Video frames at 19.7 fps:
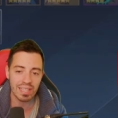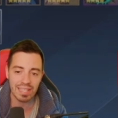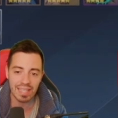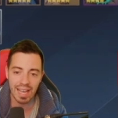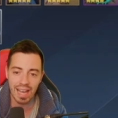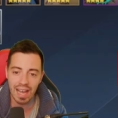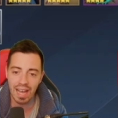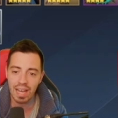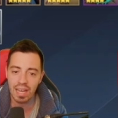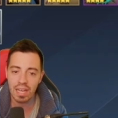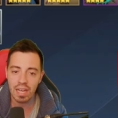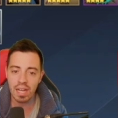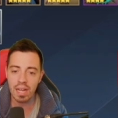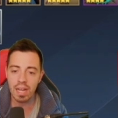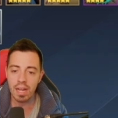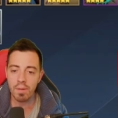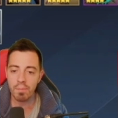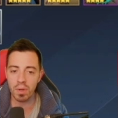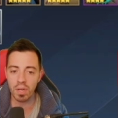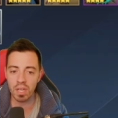guy.
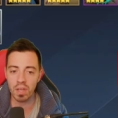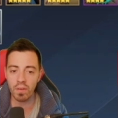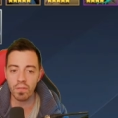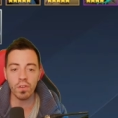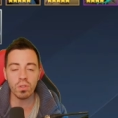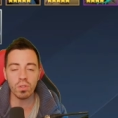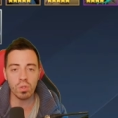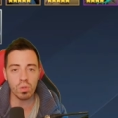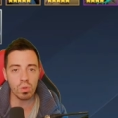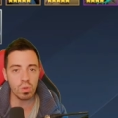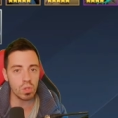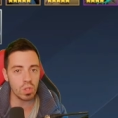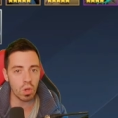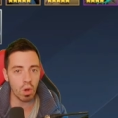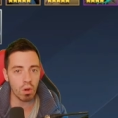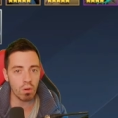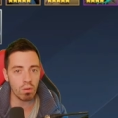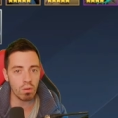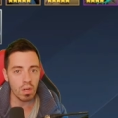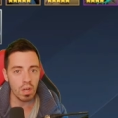But if you do
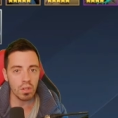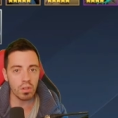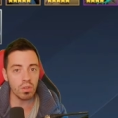so, you